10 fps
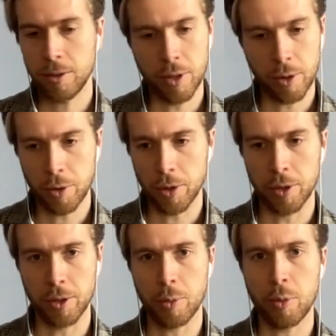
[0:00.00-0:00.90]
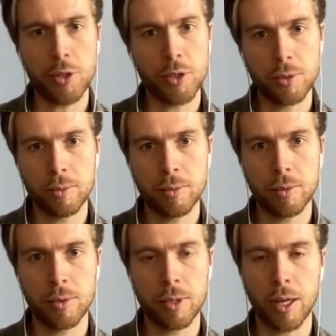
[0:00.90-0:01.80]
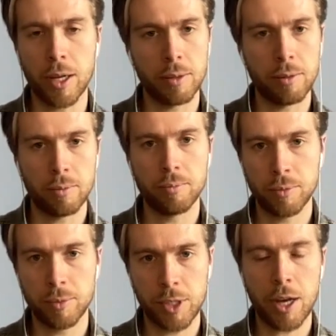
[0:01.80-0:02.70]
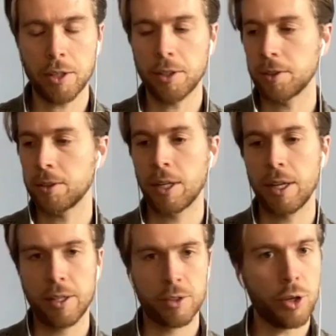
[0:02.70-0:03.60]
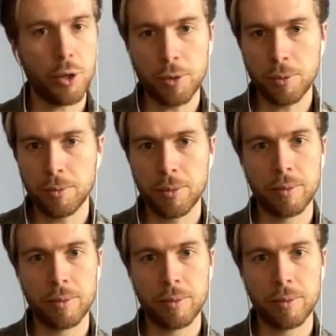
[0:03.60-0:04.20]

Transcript: the compression, stockings, salt,